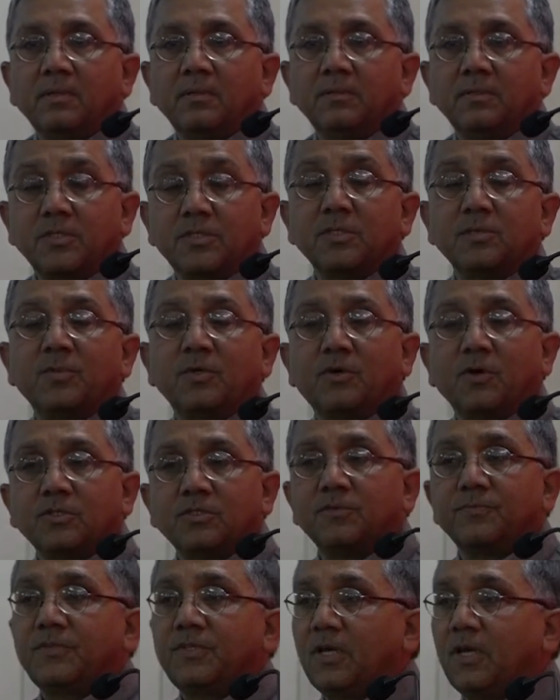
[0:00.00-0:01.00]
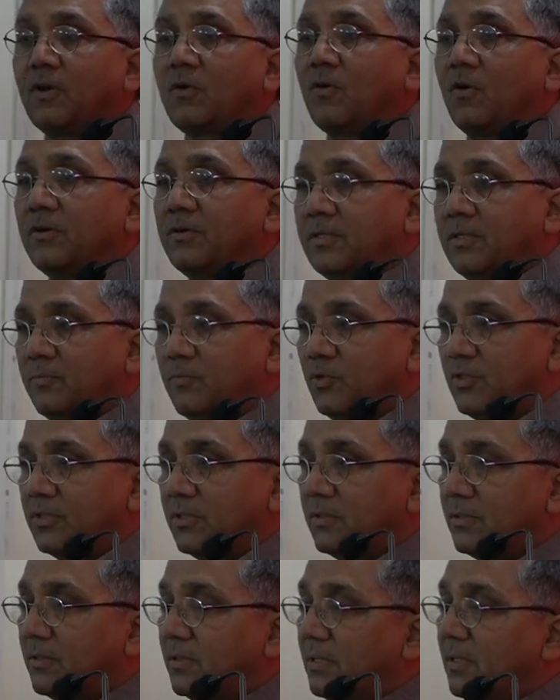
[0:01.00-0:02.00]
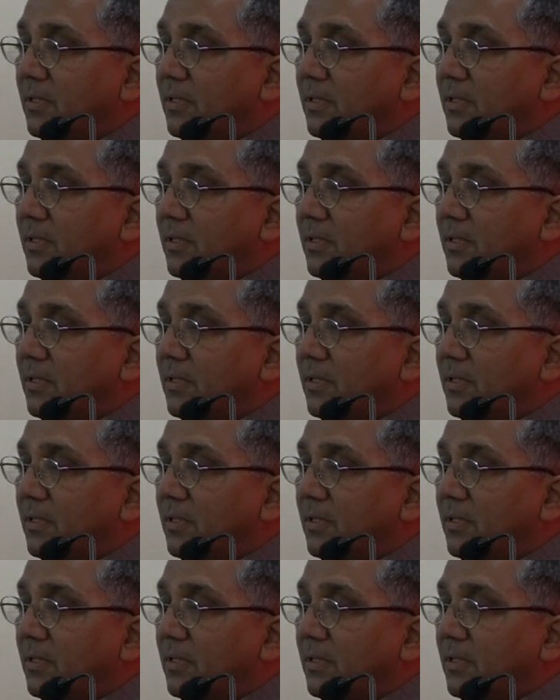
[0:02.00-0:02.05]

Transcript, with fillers: This is because of their contribution.